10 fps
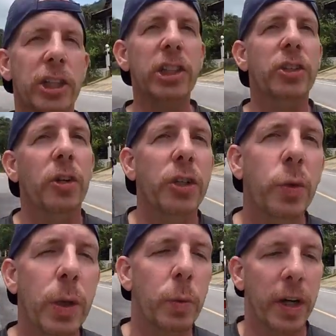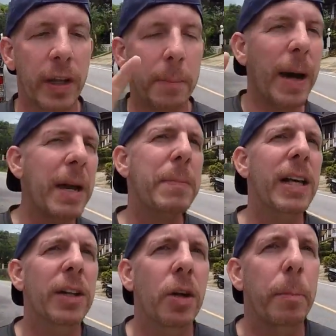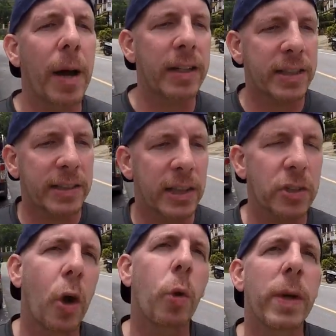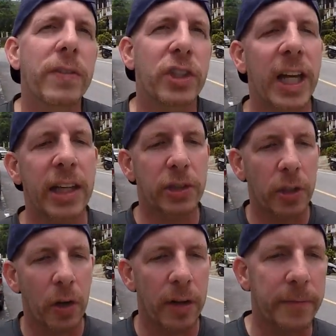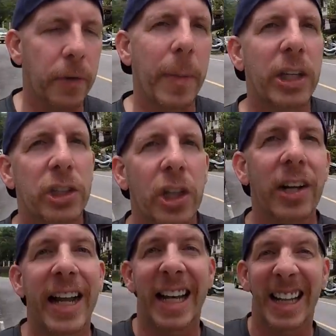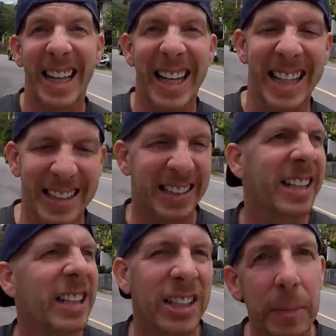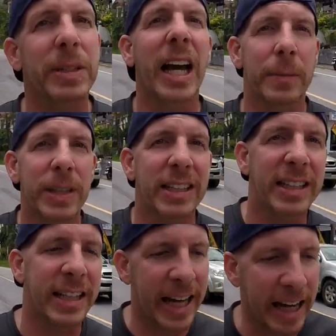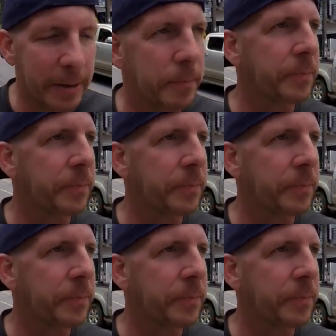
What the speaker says: just started doing where there might be a little box that says, oh, we've changed our information on analytics. Sometimes I see that.